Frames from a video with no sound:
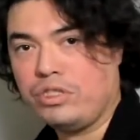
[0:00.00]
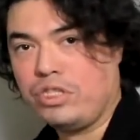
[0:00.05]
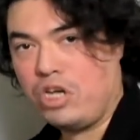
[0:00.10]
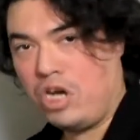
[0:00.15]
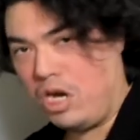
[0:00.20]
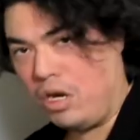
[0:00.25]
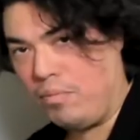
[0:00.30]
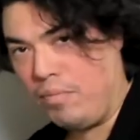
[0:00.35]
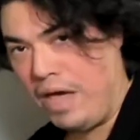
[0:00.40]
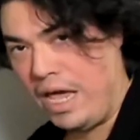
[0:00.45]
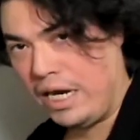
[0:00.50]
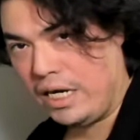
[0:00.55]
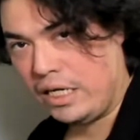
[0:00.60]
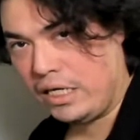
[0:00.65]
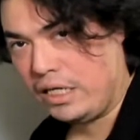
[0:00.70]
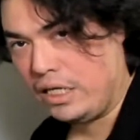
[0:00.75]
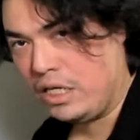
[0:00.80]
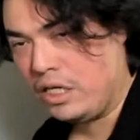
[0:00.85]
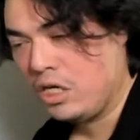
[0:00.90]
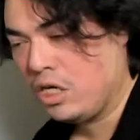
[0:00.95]

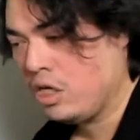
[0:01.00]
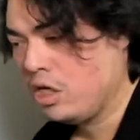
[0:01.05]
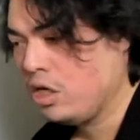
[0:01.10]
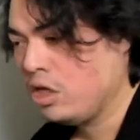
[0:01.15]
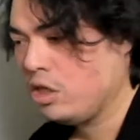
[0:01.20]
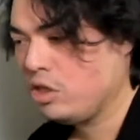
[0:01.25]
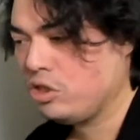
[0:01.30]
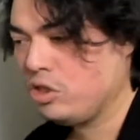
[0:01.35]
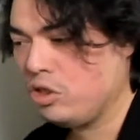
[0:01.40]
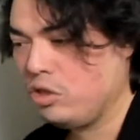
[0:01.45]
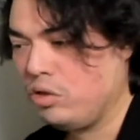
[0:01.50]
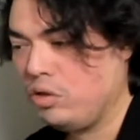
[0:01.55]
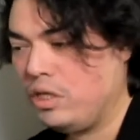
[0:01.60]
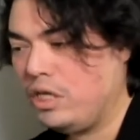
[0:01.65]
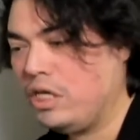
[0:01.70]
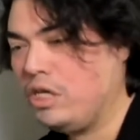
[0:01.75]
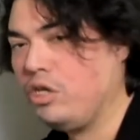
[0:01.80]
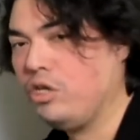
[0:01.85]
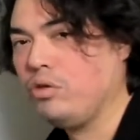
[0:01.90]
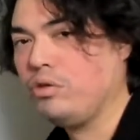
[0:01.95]
automatically should you need
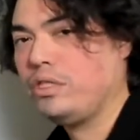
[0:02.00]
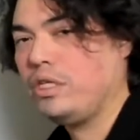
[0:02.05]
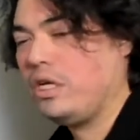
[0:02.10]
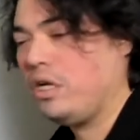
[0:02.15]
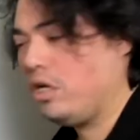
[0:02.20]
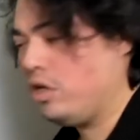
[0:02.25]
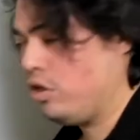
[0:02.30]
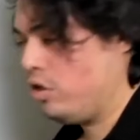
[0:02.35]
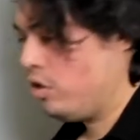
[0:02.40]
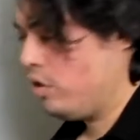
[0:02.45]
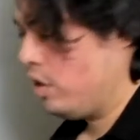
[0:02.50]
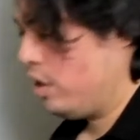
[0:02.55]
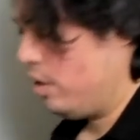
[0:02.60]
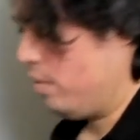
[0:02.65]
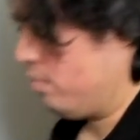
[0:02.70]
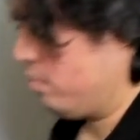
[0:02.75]
to use it under